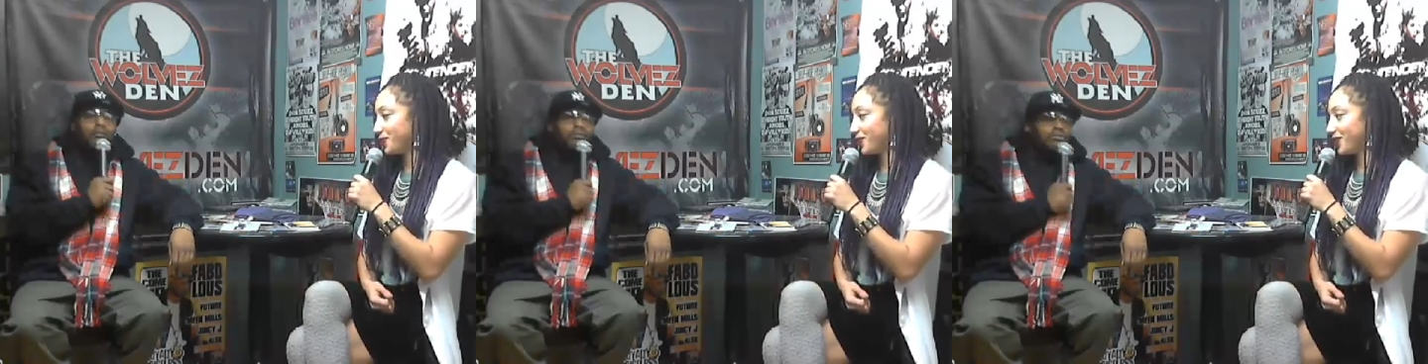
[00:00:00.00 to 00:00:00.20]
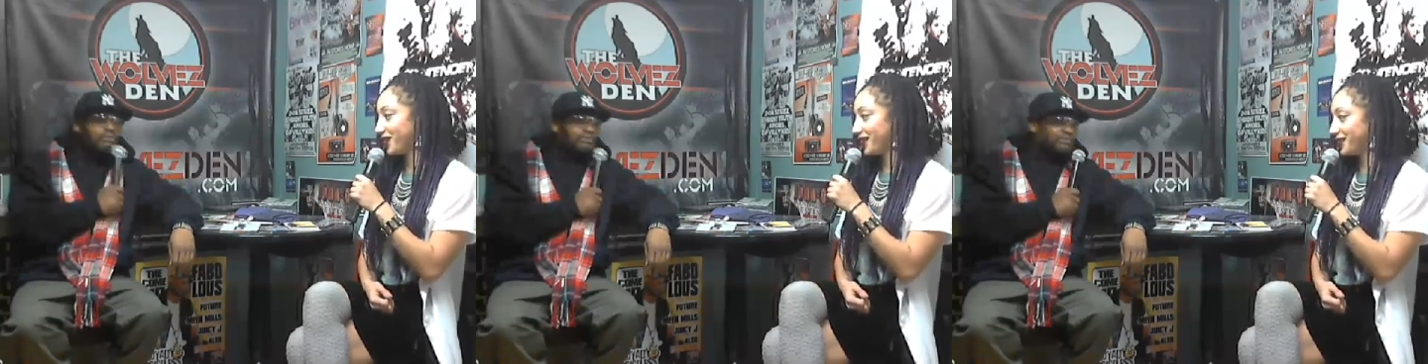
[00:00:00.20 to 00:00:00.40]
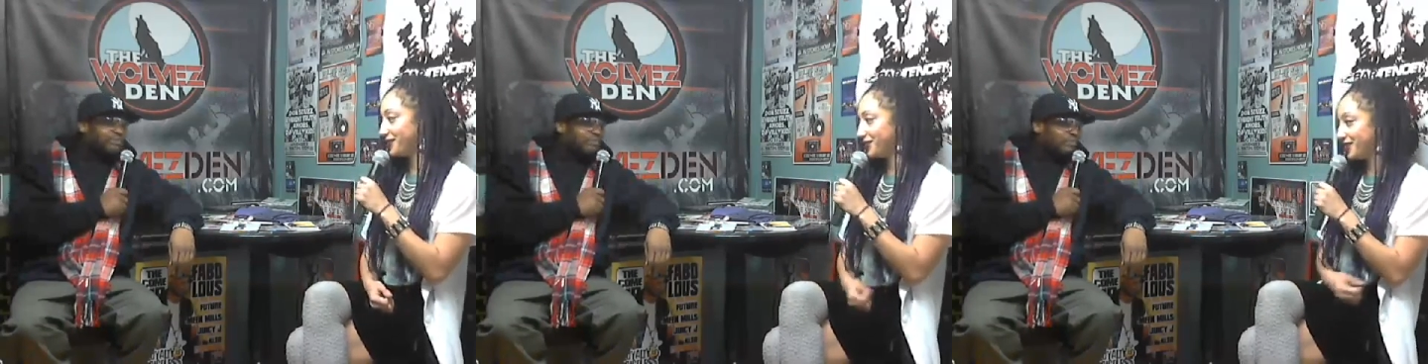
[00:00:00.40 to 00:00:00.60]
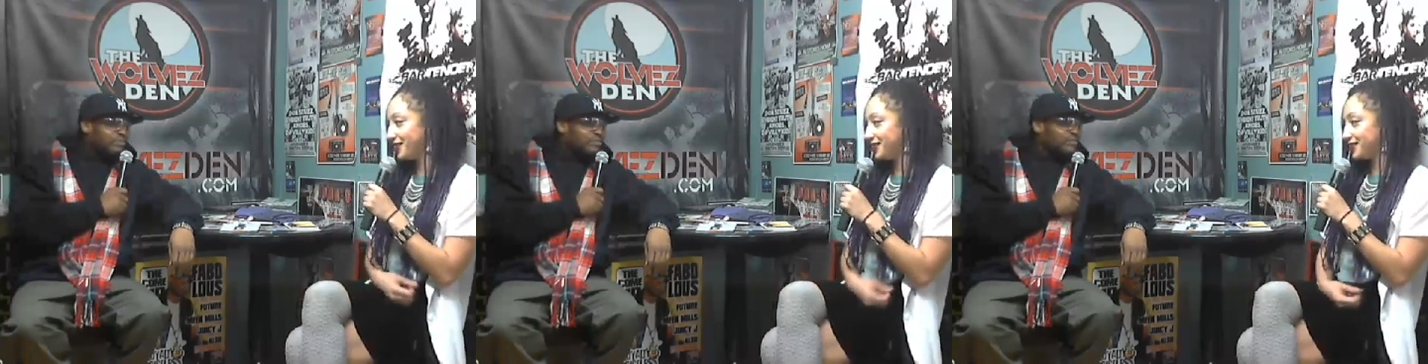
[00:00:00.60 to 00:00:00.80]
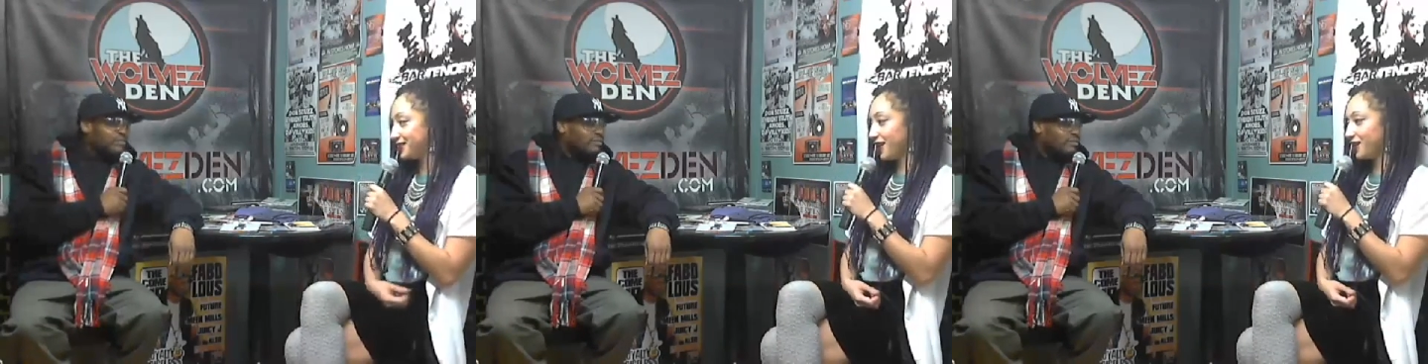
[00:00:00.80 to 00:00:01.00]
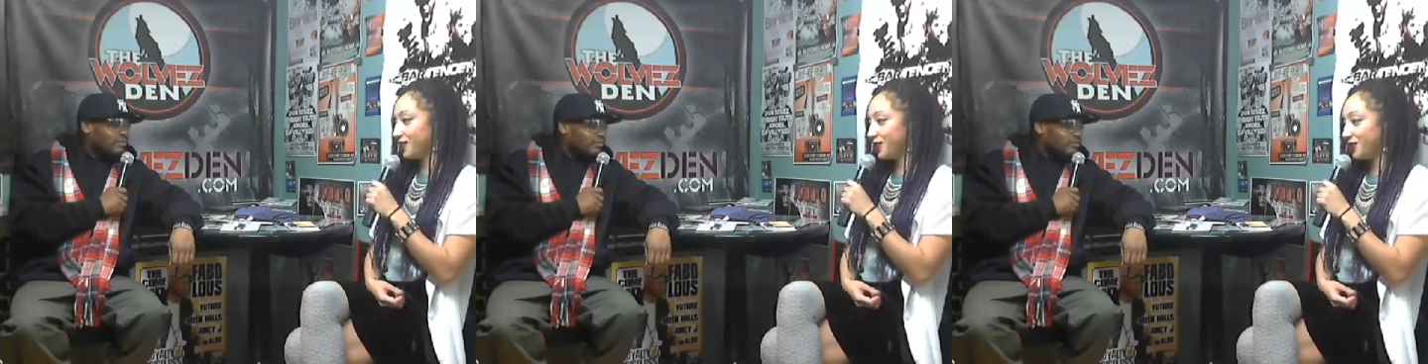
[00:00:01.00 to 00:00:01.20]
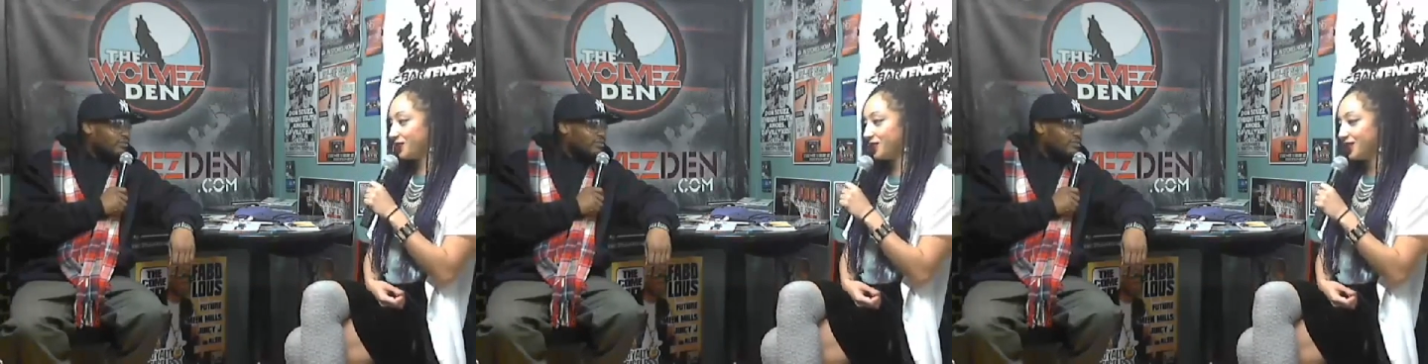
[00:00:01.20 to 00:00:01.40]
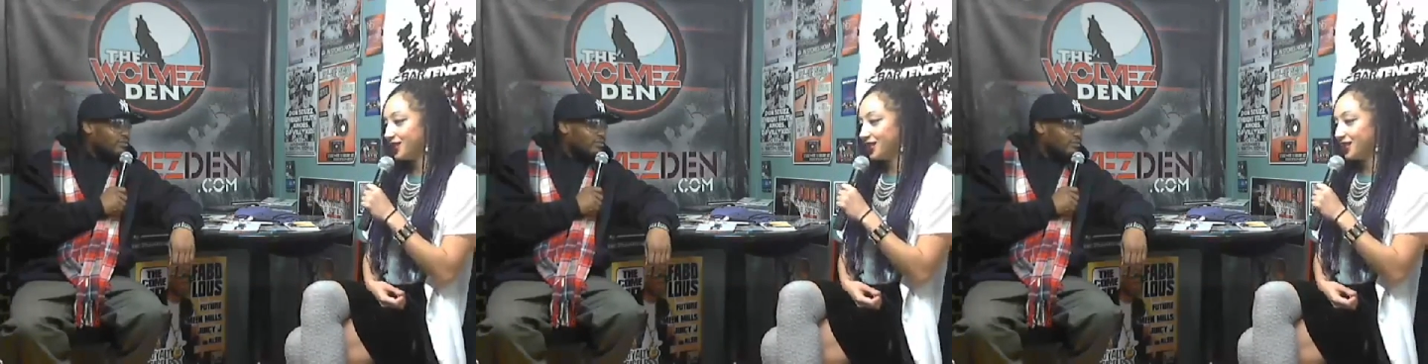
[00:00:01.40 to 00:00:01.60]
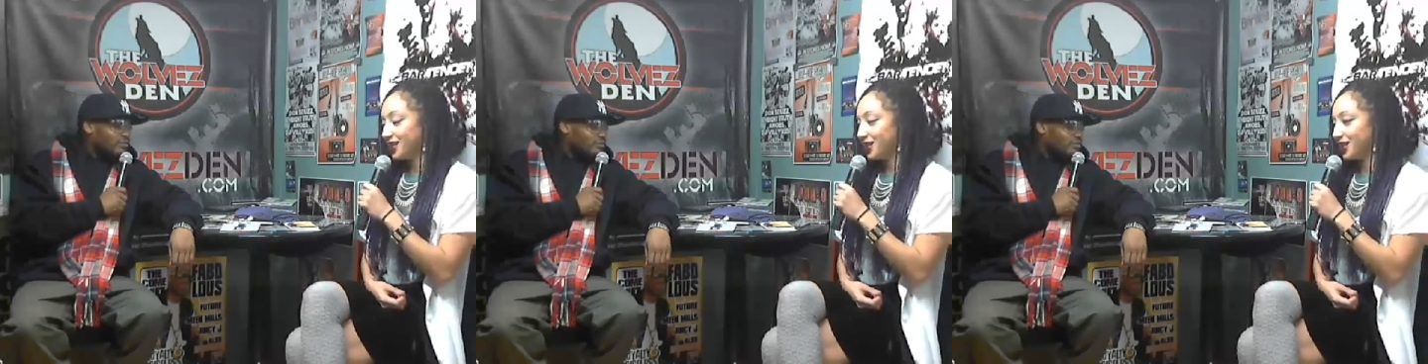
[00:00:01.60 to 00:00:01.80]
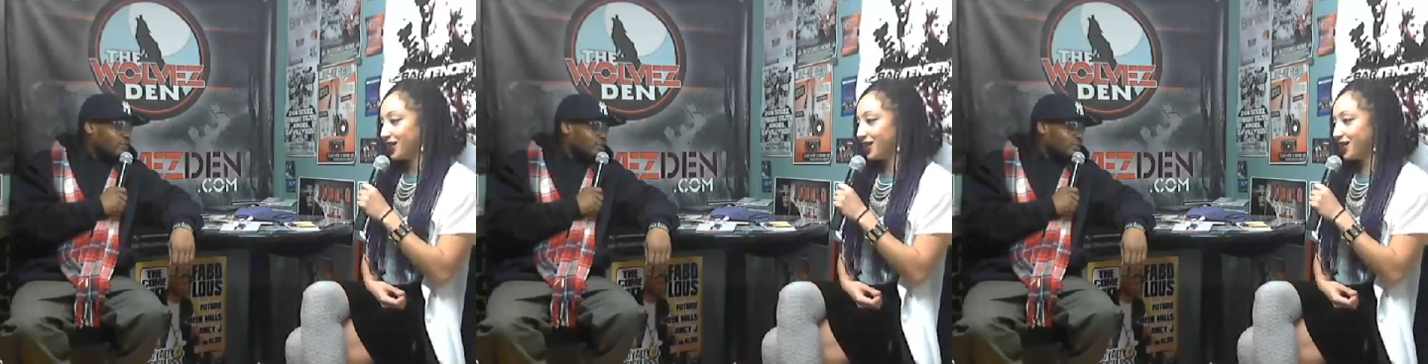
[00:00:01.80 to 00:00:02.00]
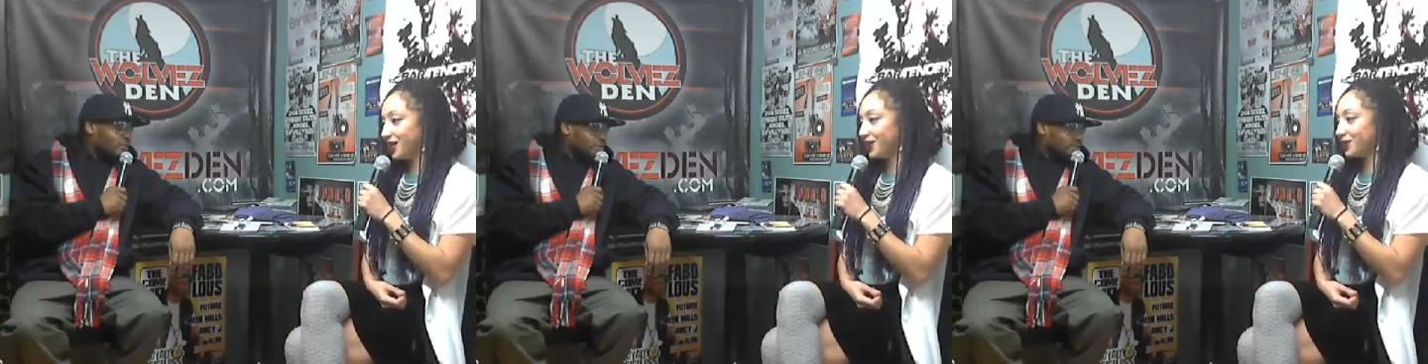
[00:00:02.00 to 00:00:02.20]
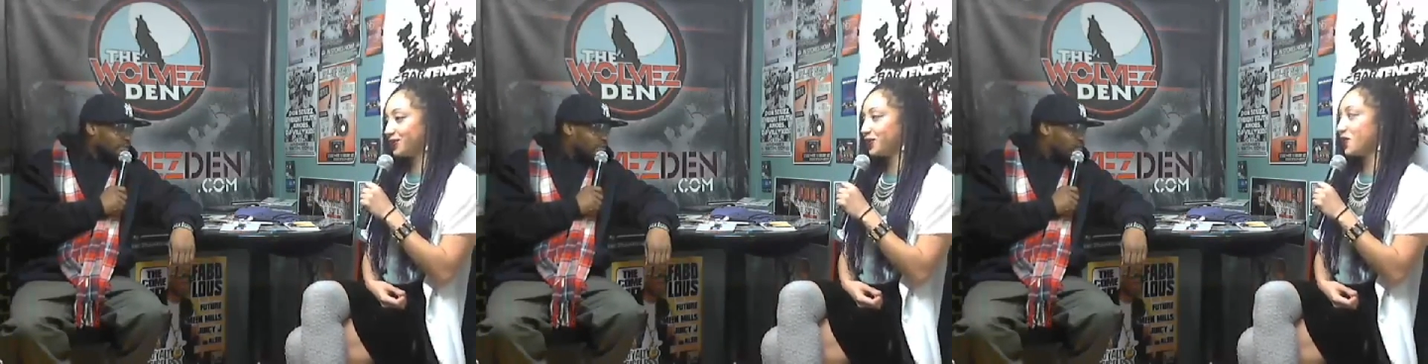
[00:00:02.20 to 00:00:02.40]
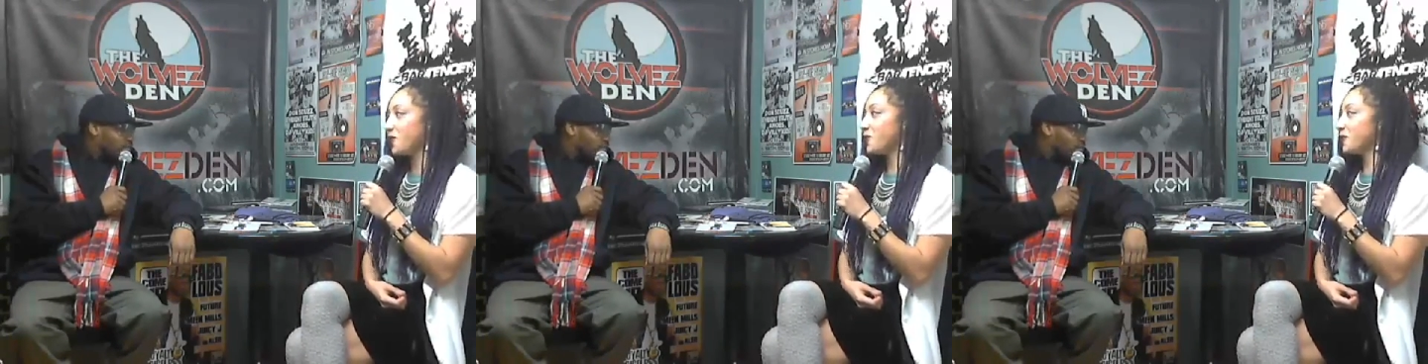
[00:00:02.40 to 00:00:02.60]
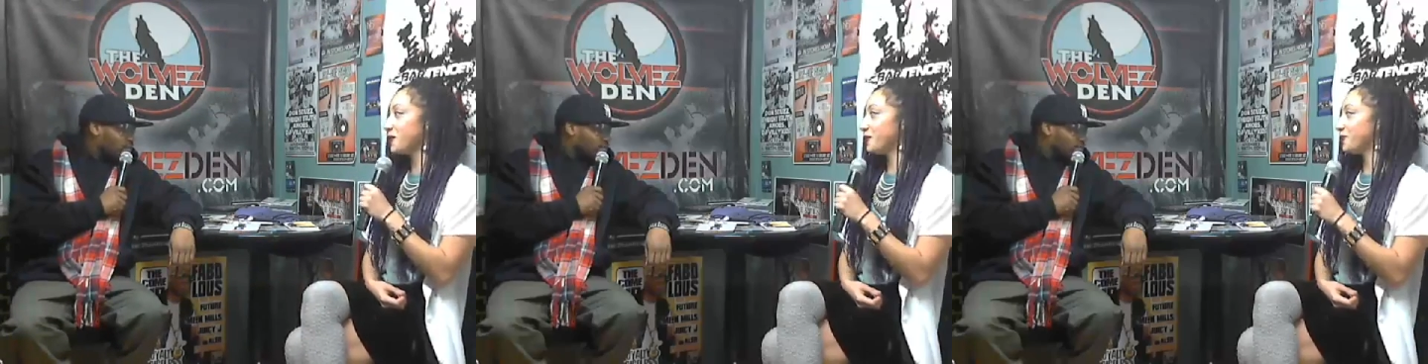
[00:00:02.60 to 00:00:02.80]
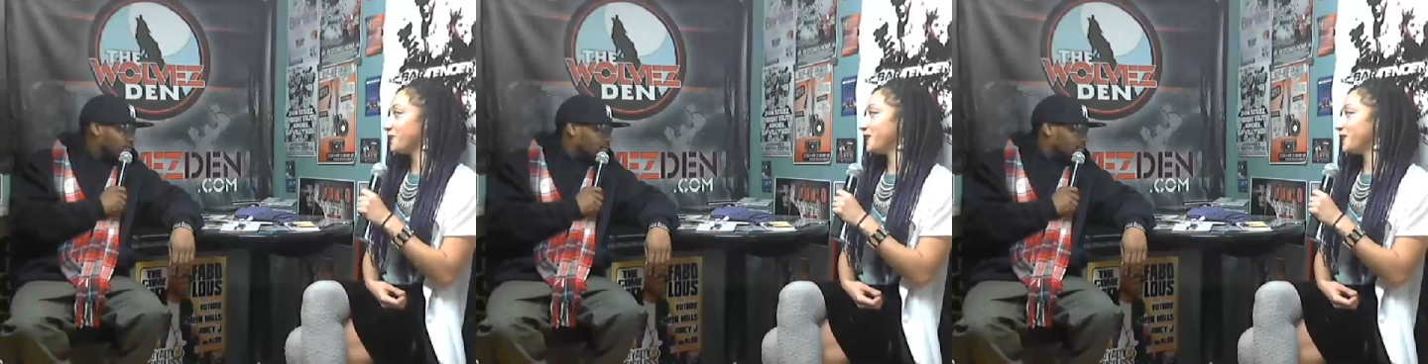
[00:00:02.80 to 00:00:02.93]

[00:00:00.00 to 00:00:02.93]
homeboy, Jiggy John O. Coleman,